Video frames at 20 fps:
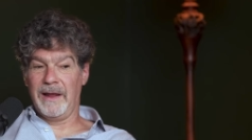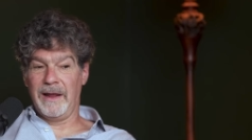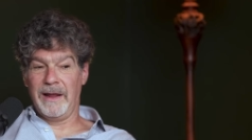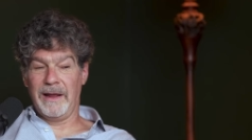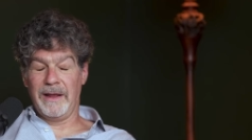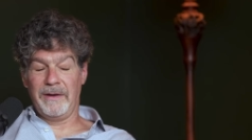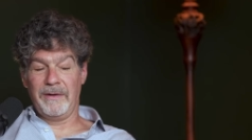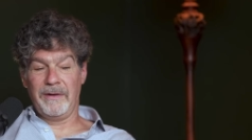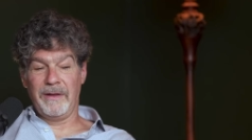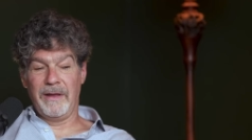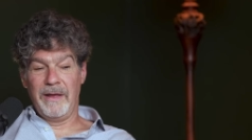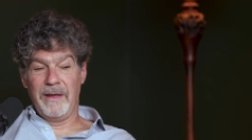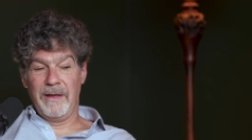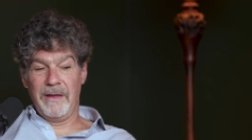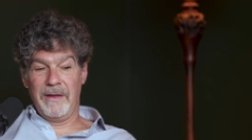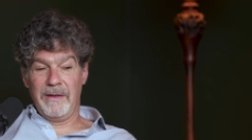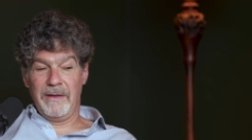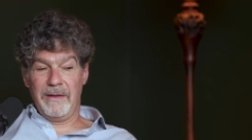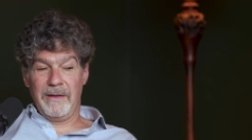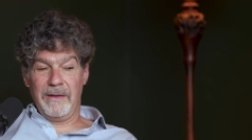And
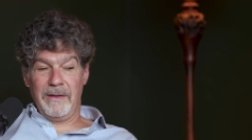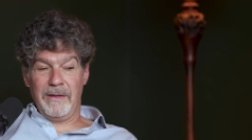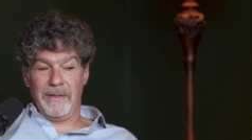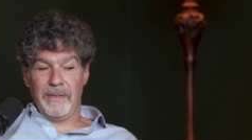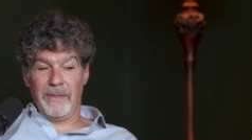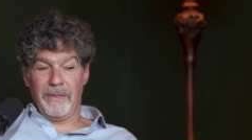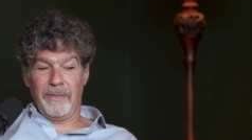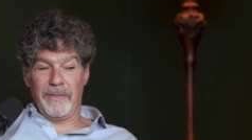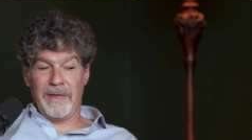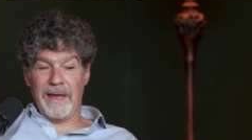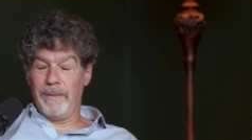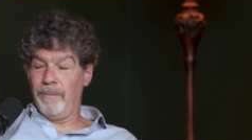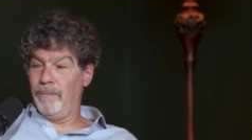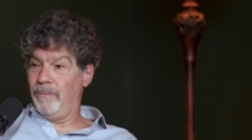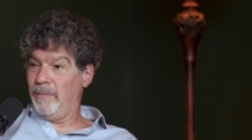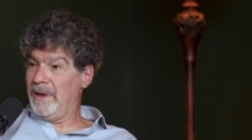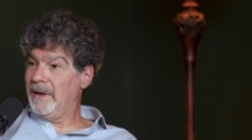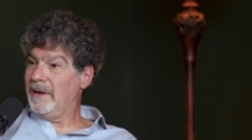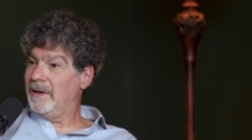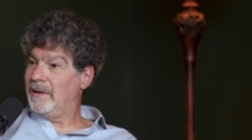that
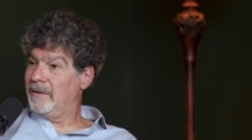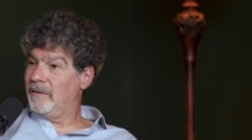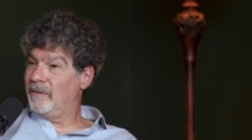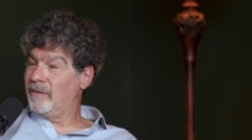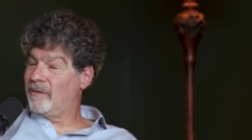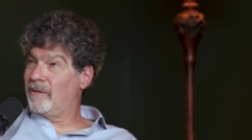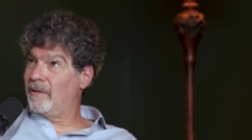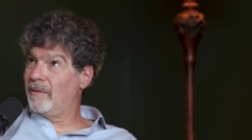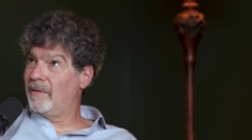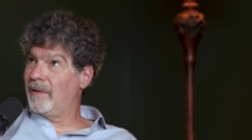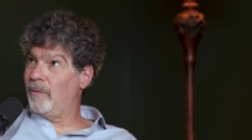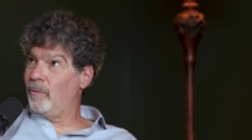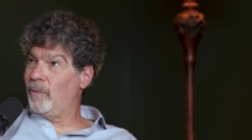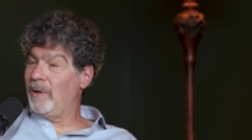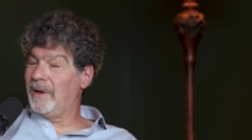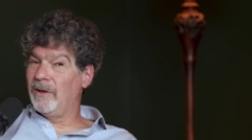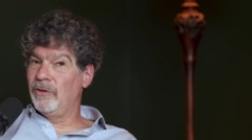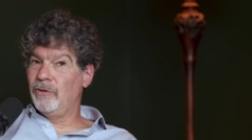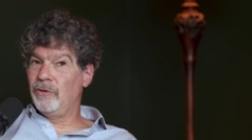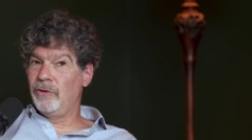means that
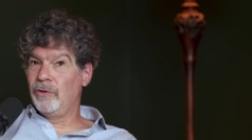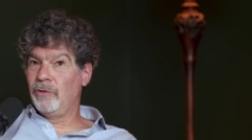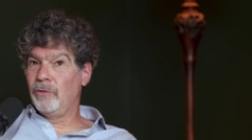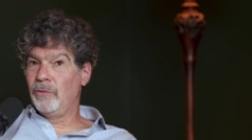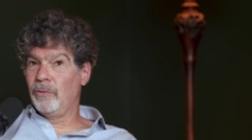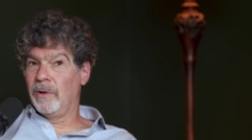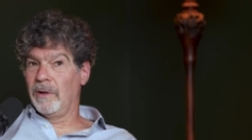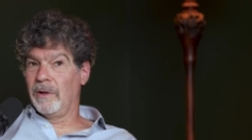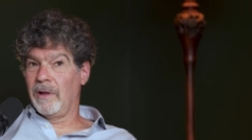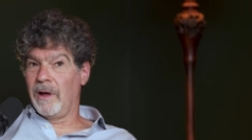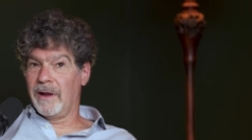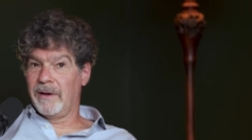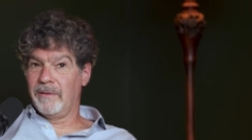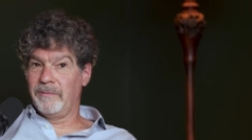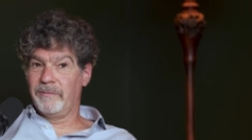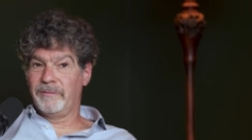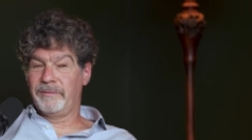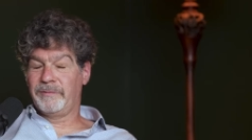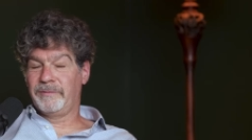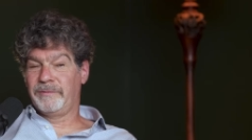we can do a lot
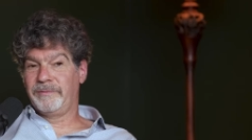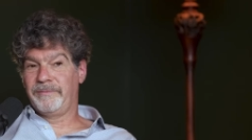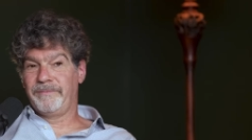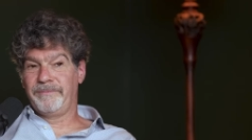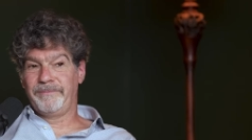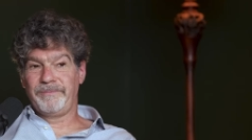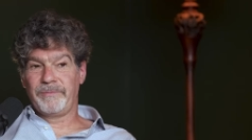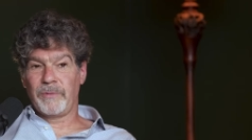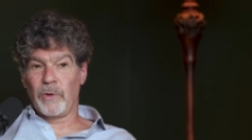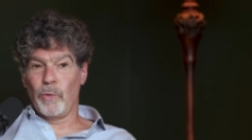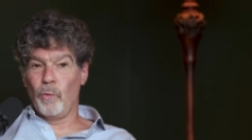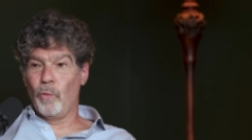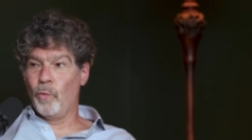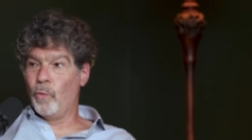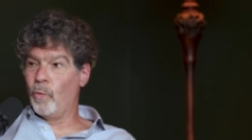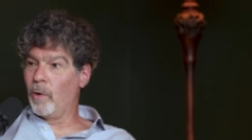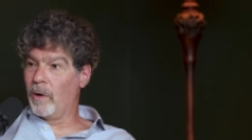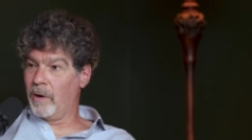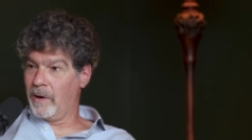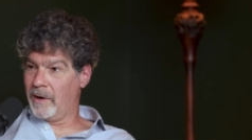of
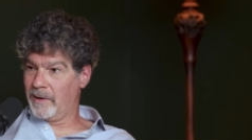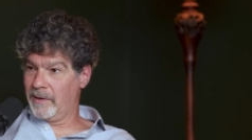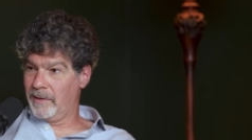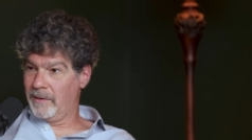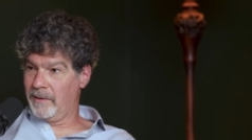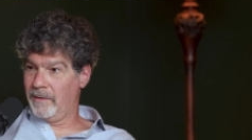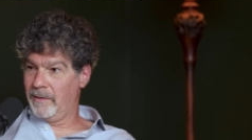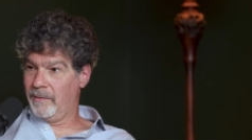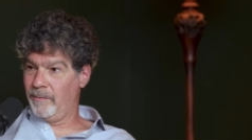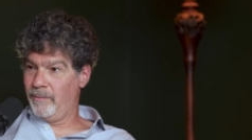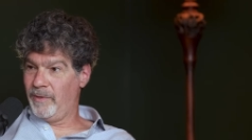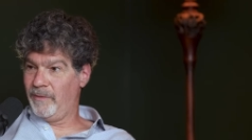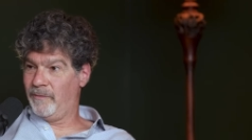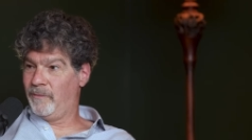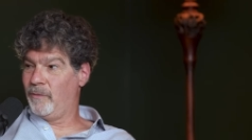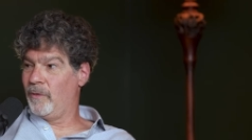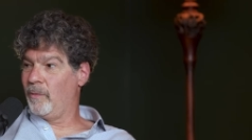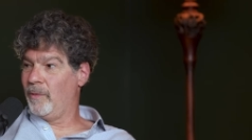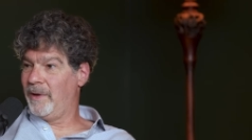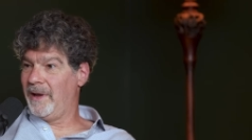work
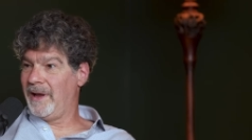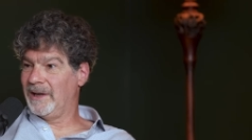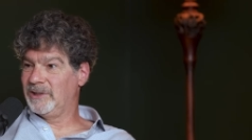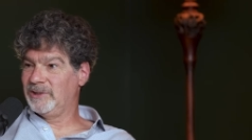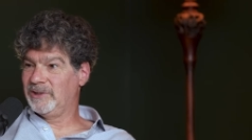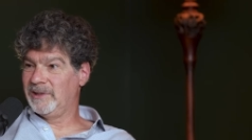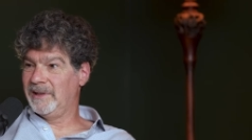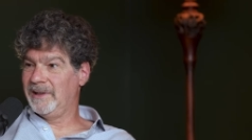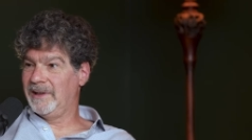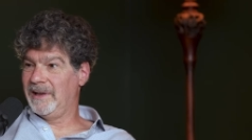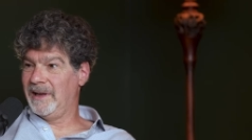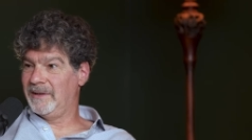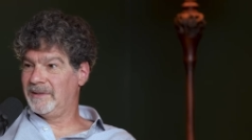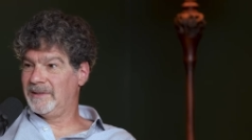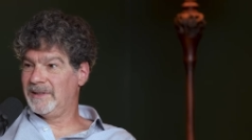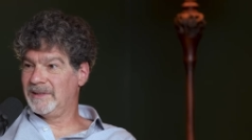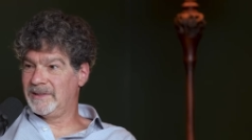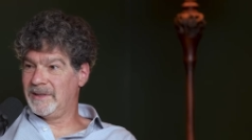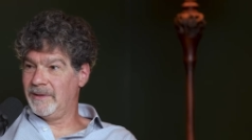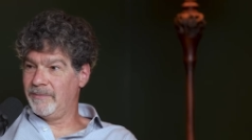before we actually get
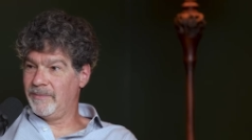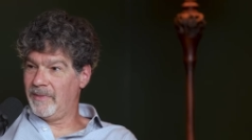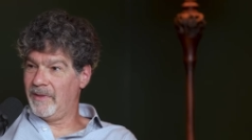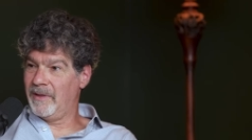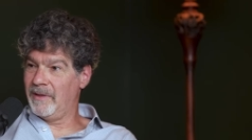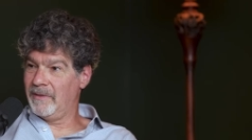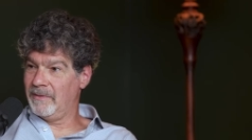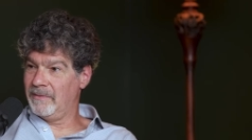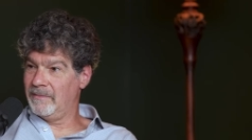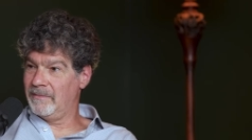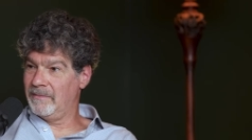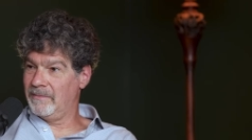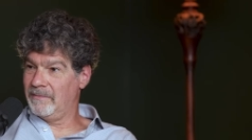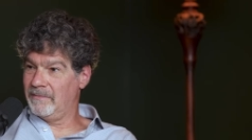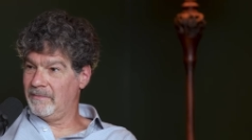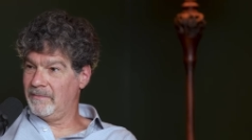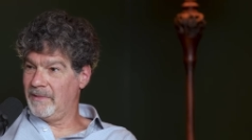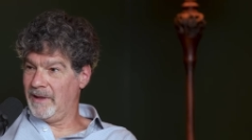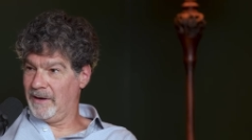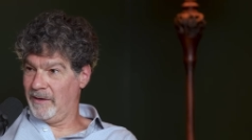to something
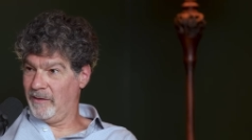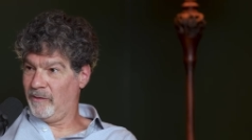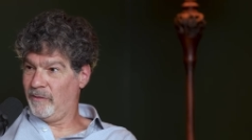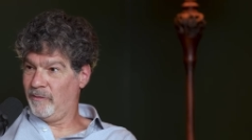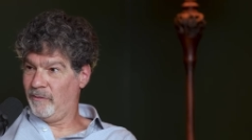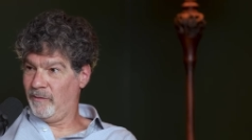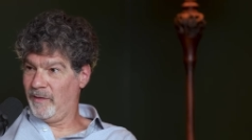that is